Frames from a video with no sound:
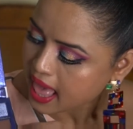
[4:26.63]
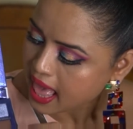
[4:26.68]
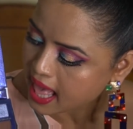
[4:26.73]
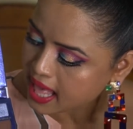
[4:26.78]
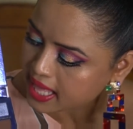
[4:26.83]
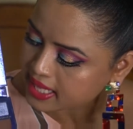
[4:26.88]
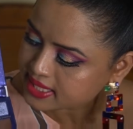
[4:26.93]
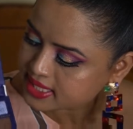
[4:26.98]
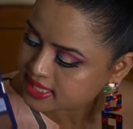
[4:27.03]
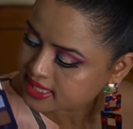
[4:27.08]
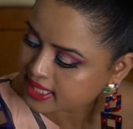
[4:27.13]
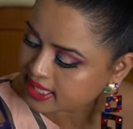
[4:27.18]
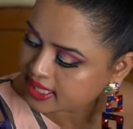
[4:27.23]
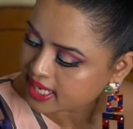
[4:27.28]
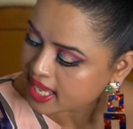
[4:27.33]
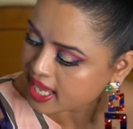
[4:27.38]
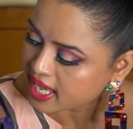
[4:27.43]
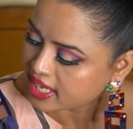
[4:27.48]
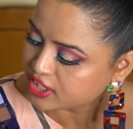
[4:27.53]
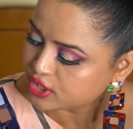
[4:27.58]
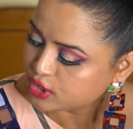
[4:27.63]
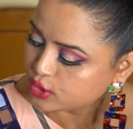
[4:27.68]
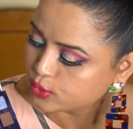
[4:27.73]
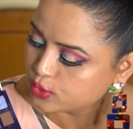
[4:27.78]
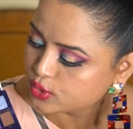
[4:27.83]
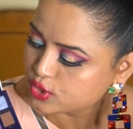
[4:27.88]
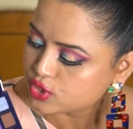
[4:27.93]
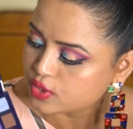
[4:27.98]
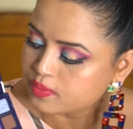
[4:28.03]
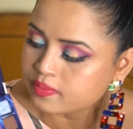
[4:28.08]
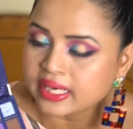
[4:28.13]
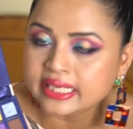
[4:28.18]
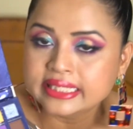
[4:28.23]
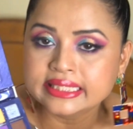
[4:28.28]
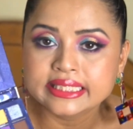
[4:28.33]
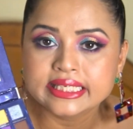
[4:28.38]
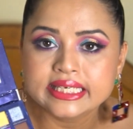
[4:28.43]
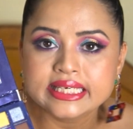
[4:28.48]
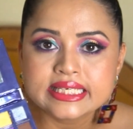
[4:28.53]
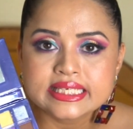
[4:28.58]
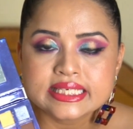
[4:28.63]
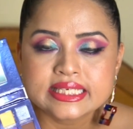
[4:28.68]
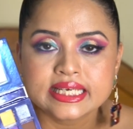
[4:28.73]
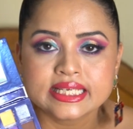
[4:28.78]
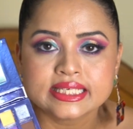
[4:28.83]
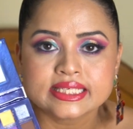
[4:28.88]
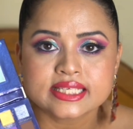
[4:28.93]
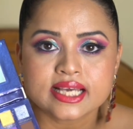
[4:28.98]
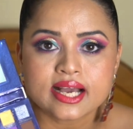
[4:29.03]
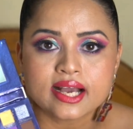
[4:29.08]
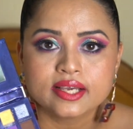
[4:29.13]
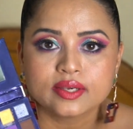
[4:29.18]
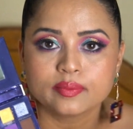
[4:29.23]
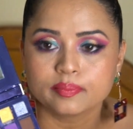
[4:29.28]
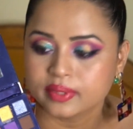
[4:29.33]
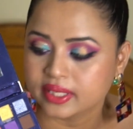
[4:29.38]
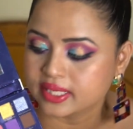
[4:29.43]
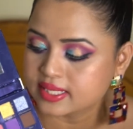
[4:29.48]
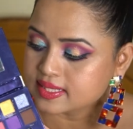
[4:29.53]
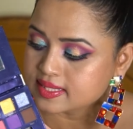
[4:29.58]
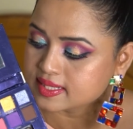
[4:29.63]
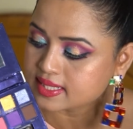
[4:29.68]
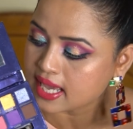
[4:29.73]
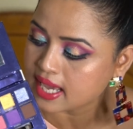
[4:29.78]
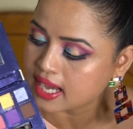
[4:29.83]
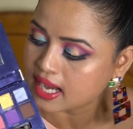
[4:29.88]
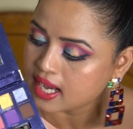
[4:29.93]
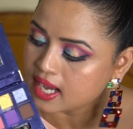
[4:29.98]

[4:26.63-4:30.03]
And then I have used in my lid in the entire place